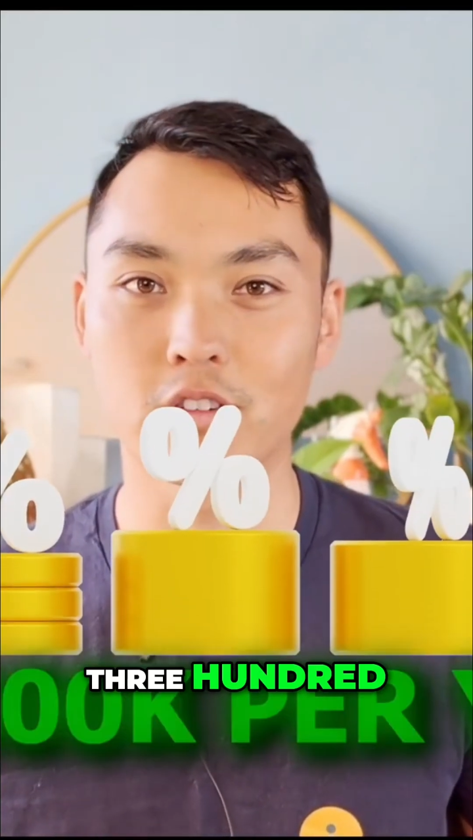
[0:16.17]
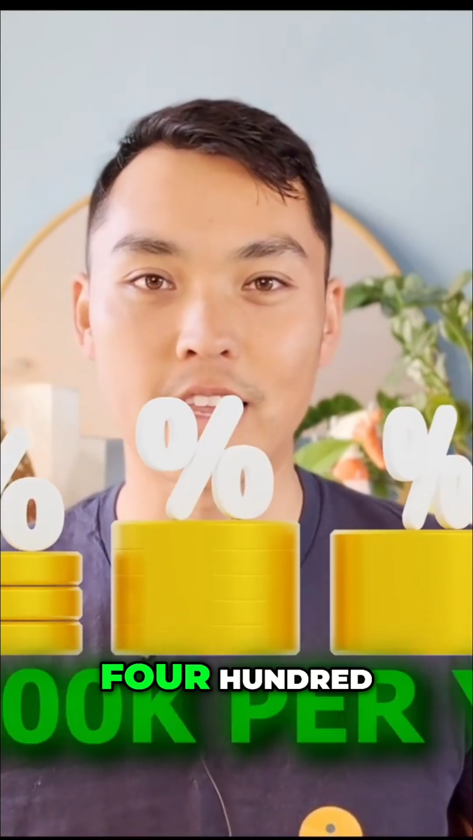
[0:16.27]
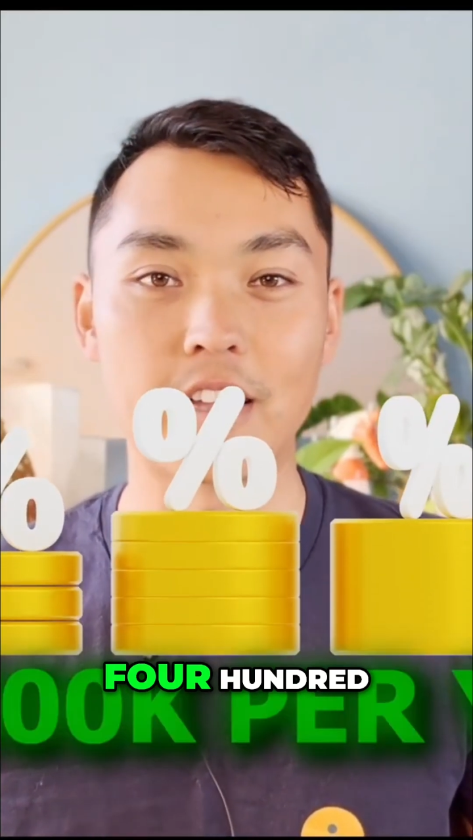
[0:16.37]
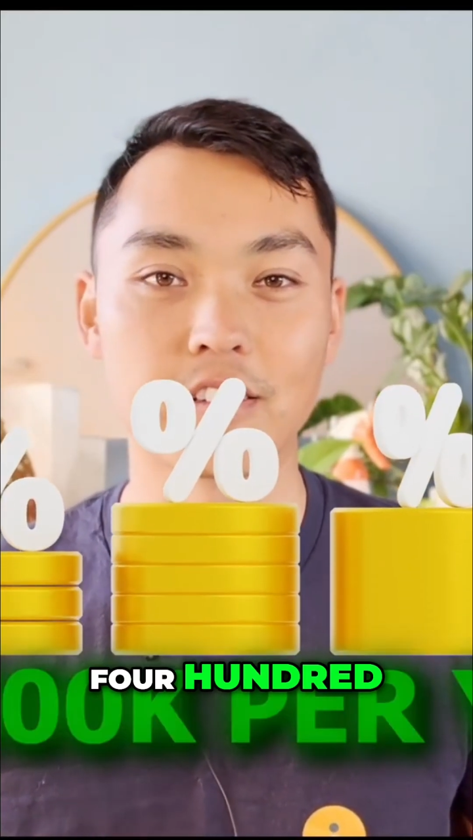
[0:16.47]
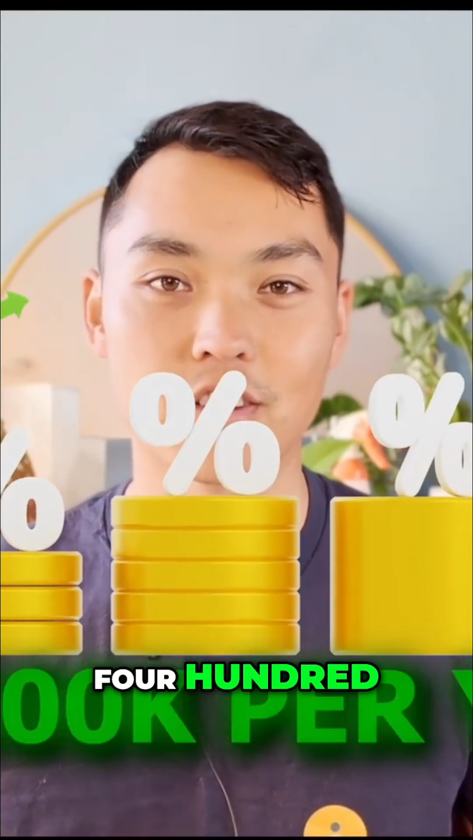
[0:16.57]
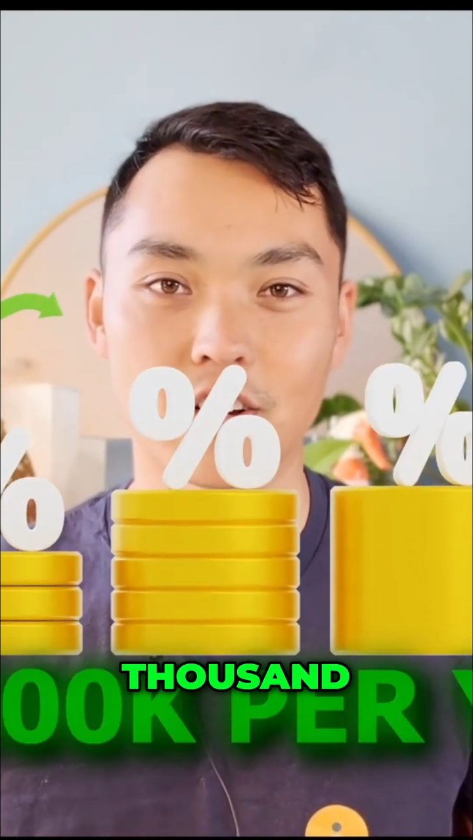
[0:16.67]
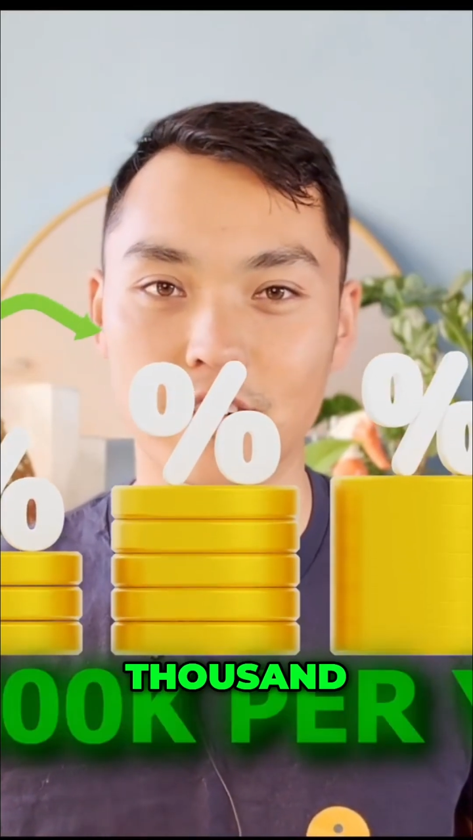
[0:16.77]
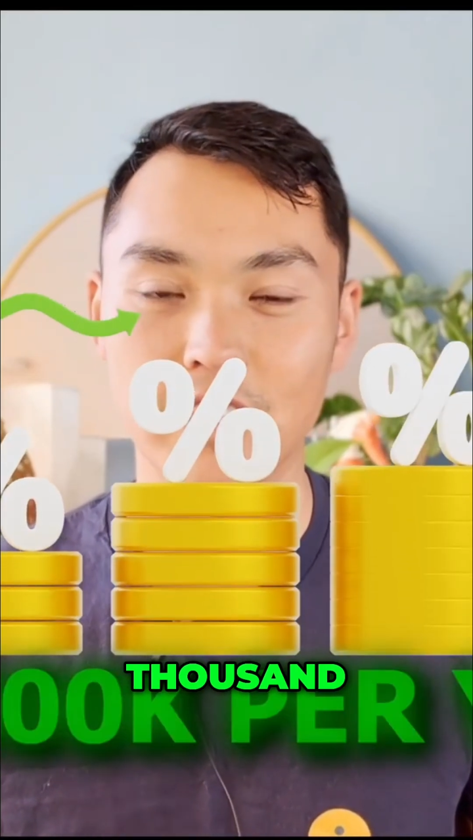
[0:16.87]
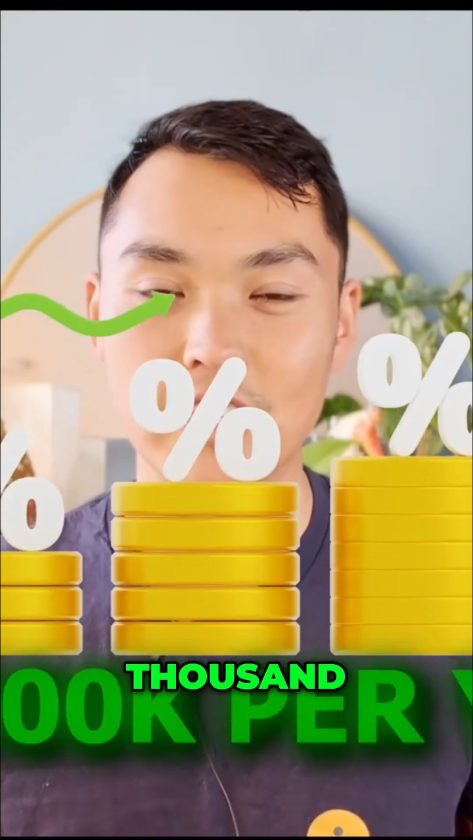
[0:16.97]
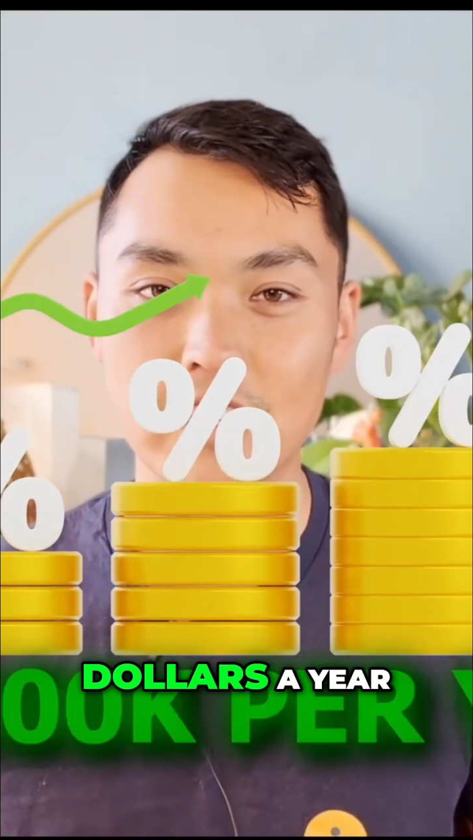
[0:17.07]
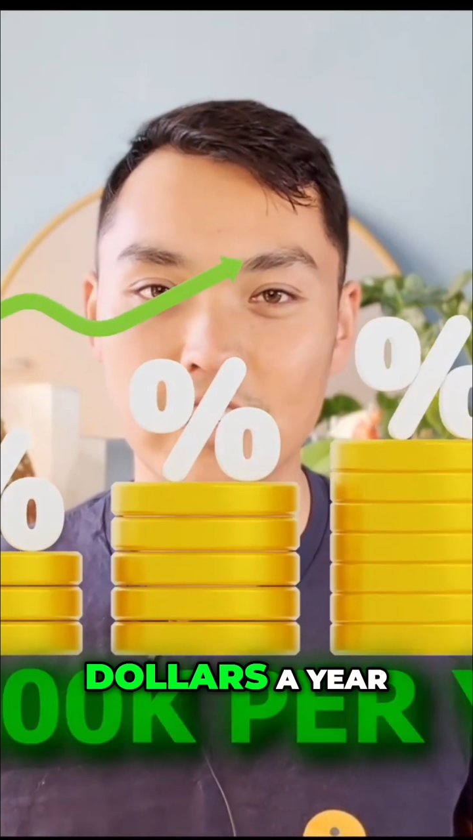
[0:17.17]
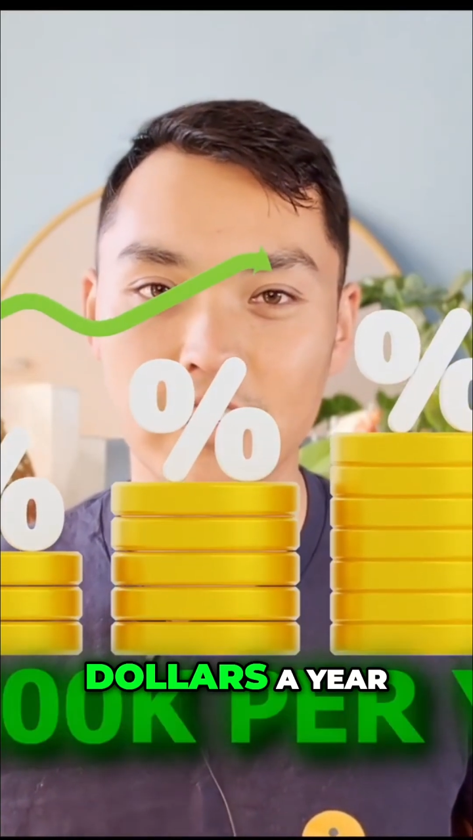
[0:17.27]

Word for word: four hundred thousand dollars a